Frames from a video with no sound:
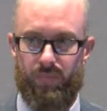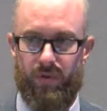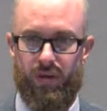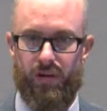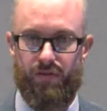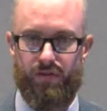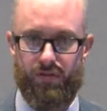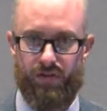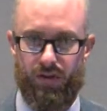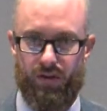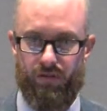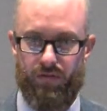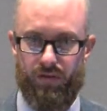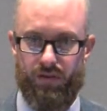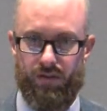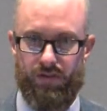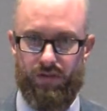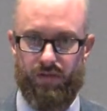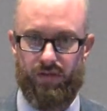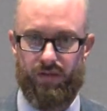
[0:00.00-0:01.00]
to be of
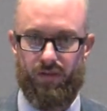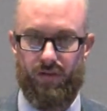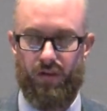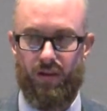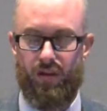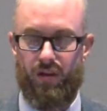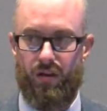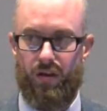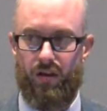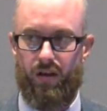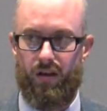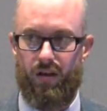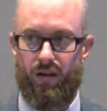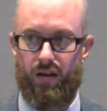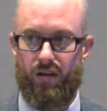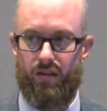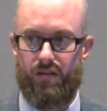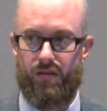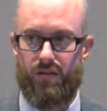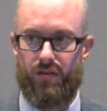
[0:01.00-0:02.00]
service and